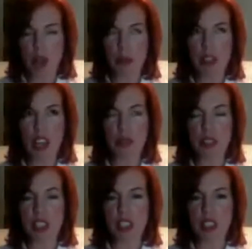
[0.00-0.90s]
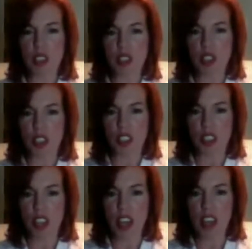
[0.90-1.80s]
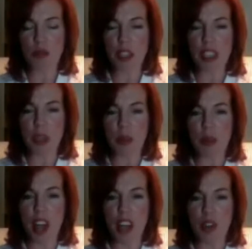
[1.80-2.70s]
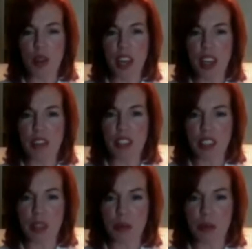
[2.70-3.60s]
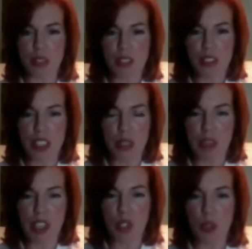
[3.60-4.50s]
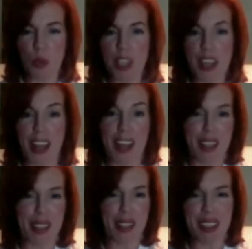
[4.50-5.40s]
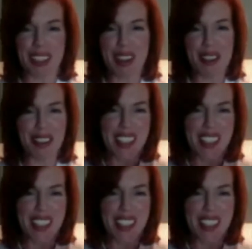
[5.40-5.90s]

that was like a dessert. When I craved something sweet, I just went over and,